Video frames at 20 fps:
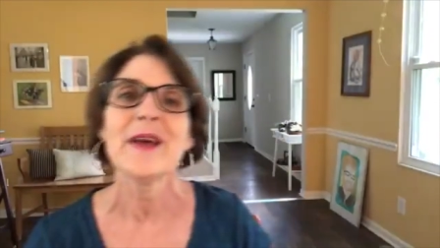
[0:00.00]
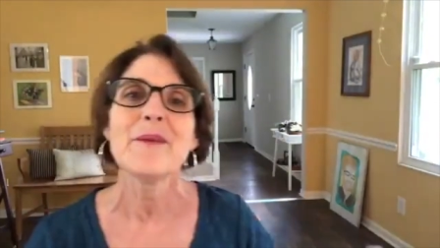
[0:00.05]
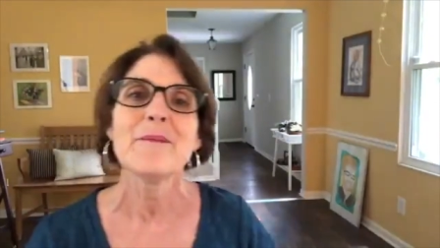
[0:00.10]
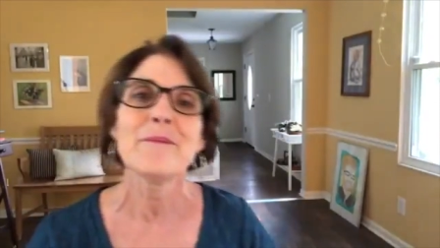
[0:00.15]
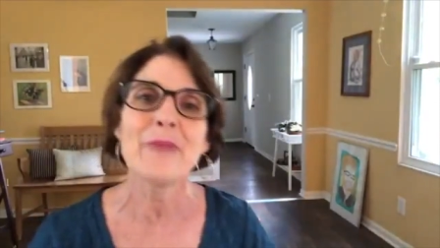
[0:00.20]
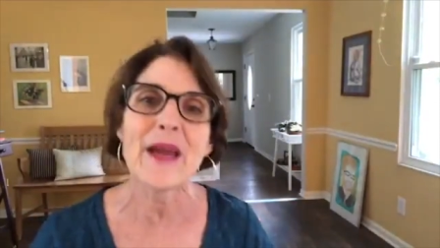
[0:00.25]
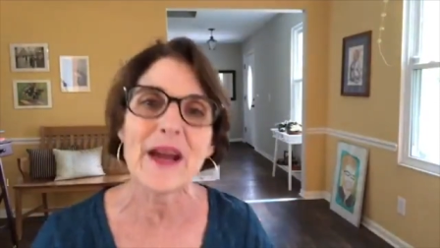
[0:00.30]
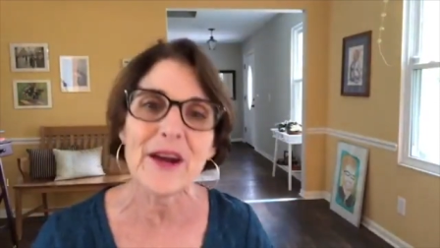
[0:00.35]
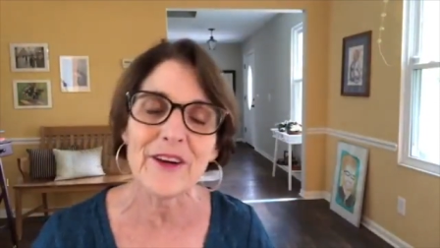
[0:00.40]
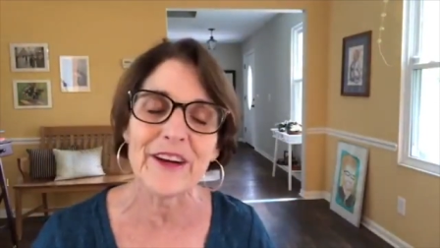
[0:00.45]

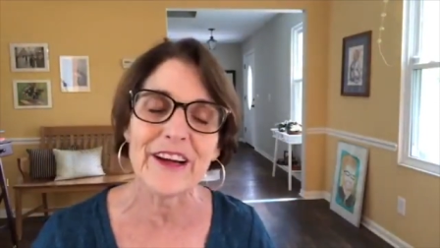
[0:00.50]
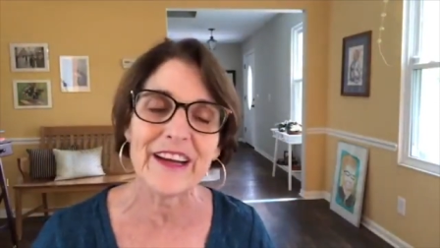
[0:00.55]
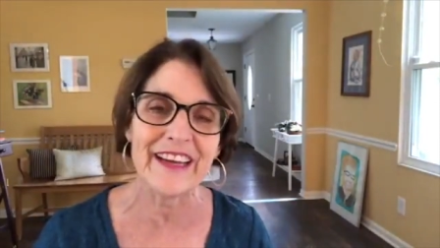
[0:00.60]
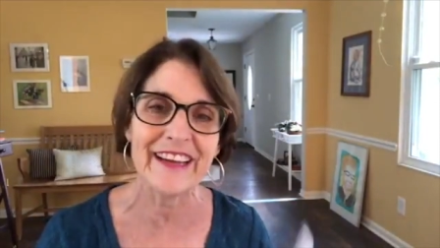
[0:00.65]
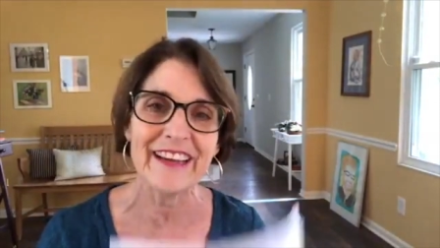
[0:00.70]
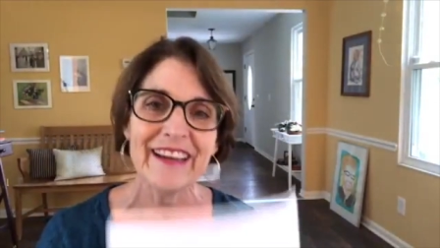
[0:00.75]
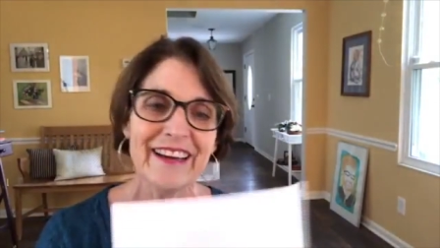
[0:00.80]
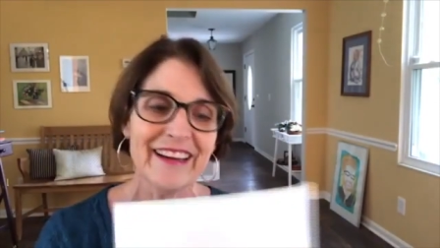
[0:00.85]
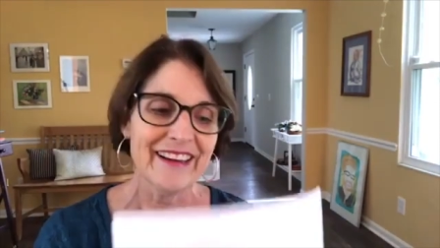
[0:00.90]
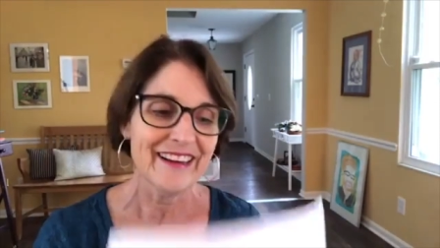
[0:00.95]

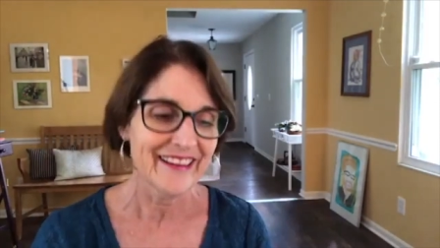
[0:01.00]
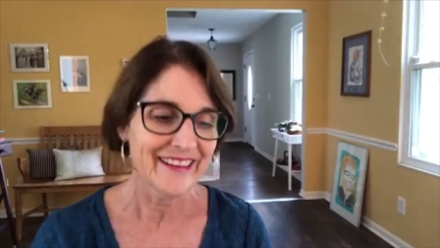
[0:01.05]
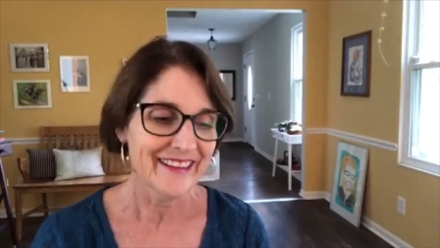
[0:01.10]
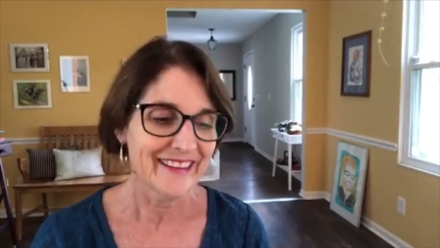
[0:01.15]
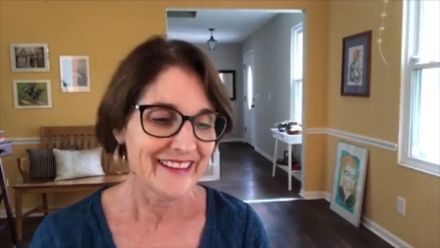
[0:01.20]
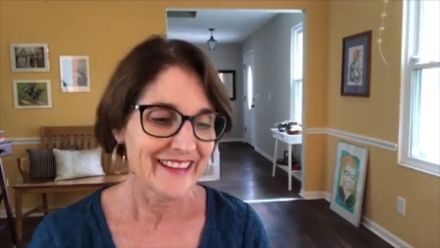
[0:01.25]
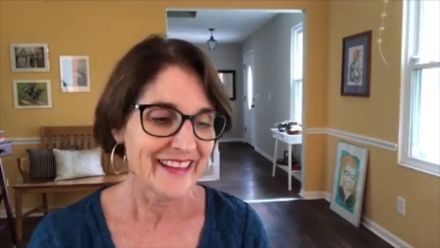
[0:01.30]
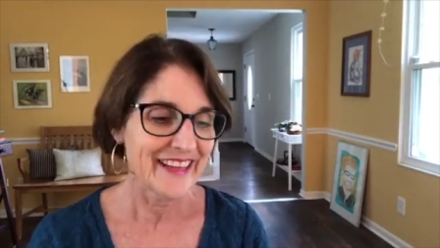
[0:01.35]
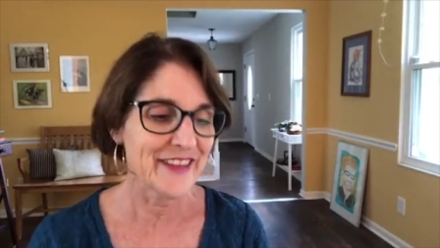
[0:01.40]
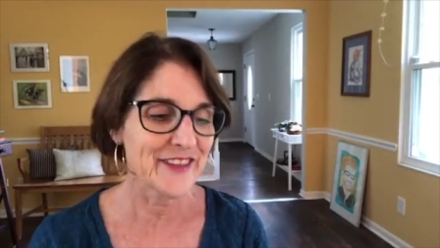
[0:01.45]
Mary
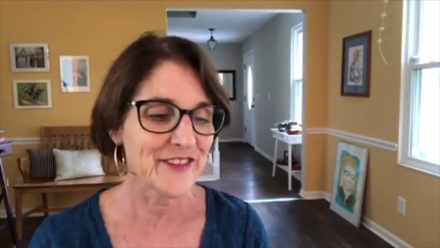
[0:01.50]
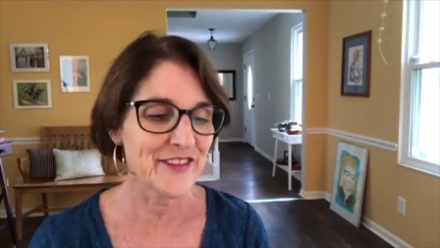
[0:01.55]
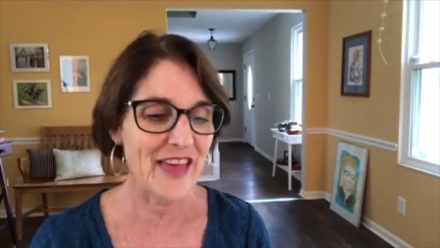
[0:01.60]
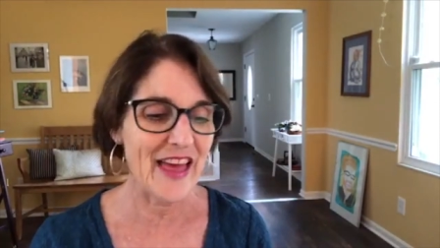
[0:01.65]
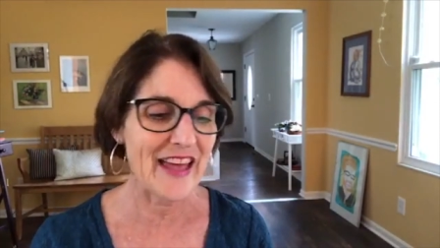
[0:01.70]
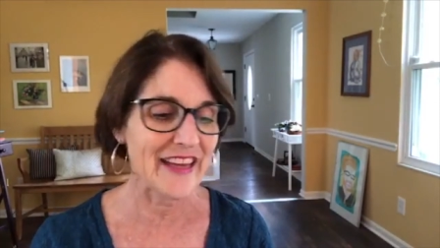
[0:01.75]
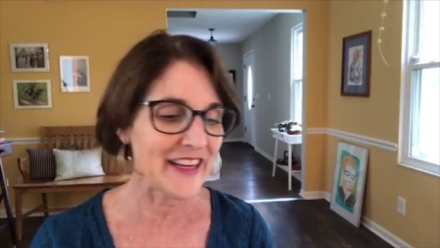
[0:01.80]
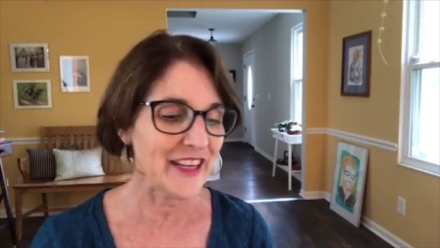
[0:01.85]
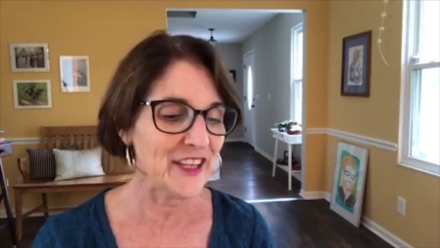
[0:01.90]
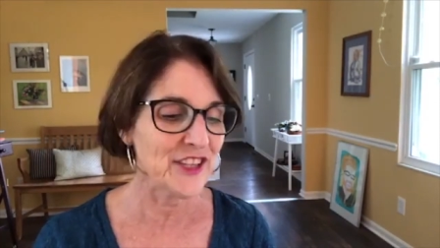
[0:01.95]
is
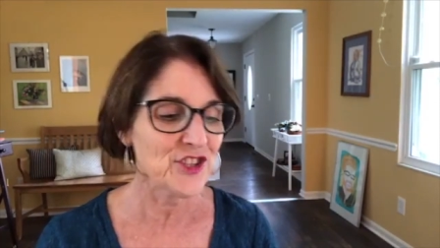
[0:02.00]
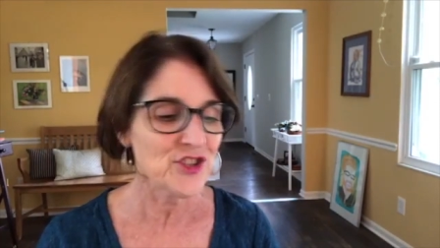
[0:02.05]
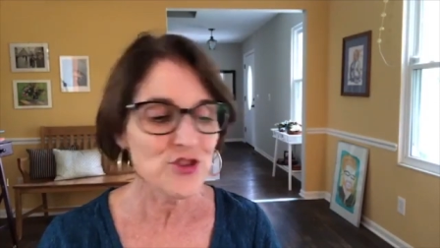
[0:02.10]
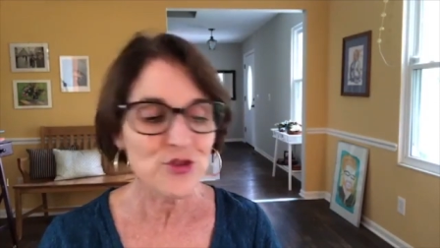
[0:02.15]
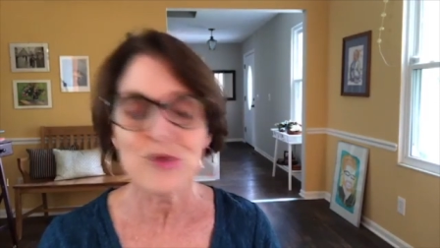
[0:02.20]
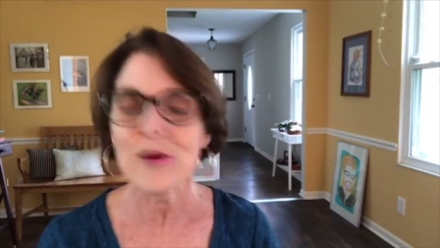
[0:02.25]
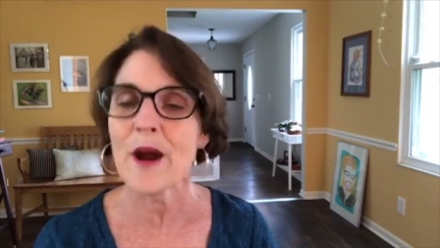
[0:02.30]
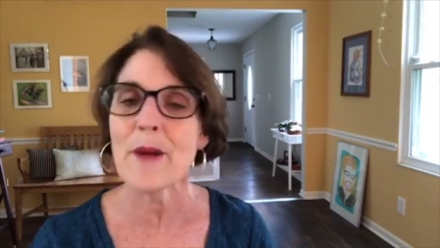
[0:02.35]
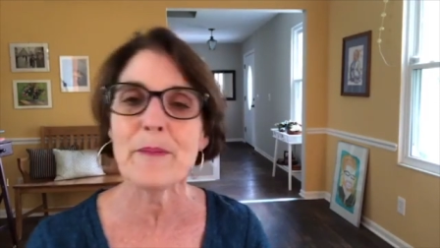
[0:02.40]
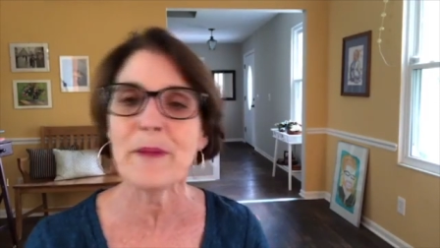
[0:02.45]
that
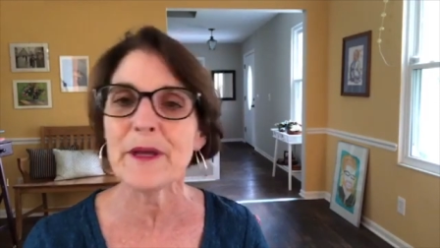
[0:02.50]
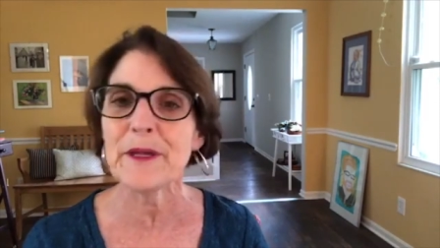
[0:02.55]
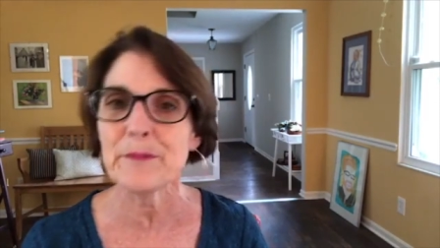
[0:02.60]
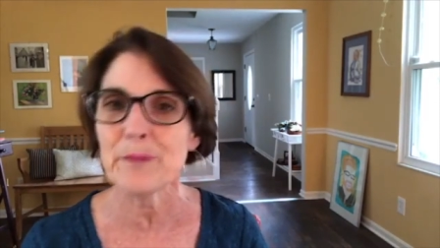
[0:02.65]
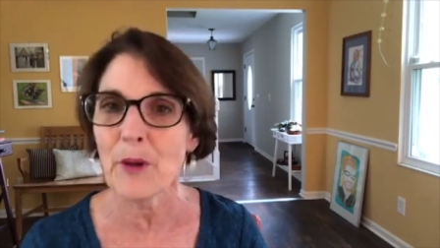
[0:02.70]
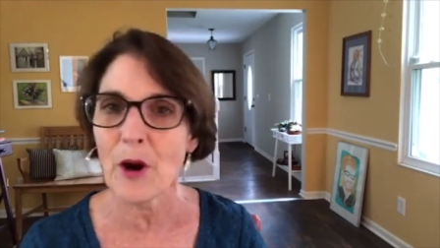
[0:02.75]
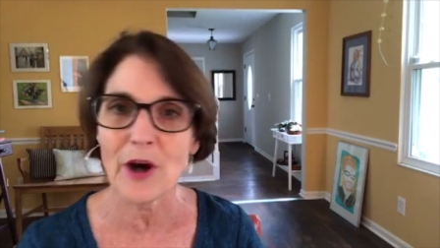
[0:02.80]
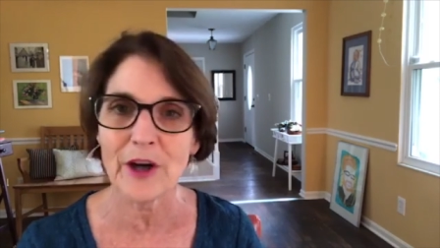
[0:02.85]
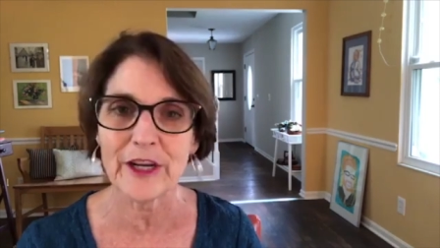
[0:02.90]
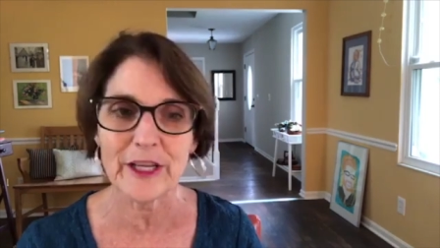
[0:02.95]
intrepid
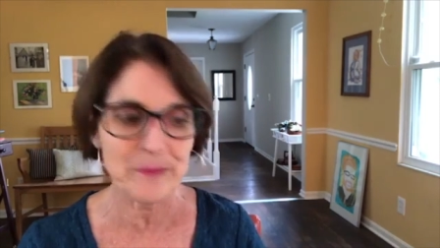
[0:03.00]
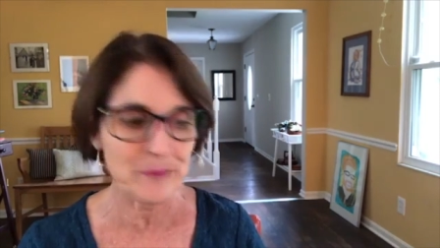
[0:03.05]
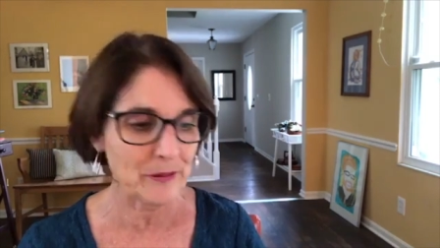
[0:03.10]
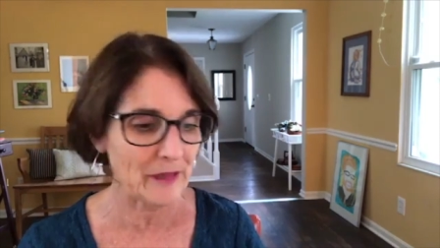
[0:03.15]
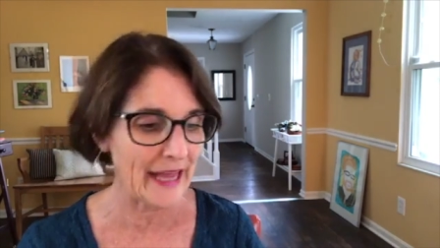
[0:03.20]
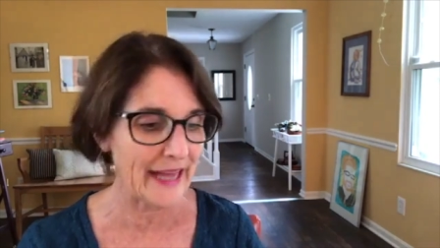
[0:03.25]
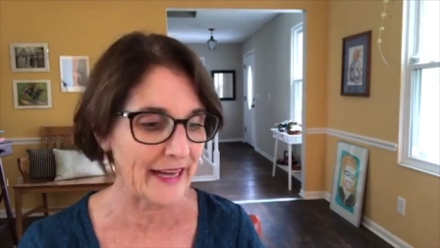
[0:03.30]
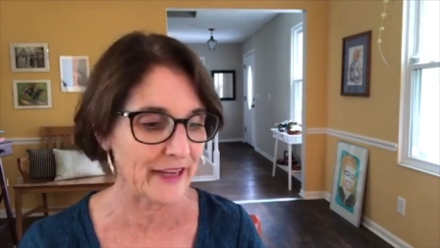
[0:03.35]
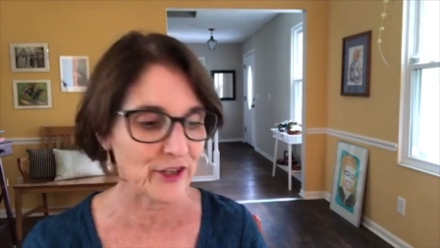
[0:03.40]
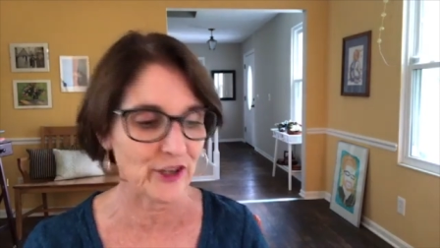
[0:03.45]
party
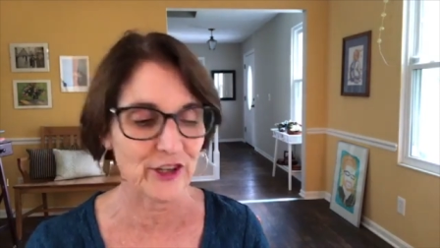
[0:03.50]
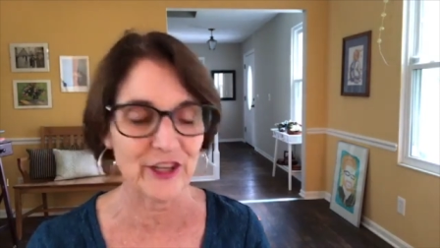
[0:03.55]
planner.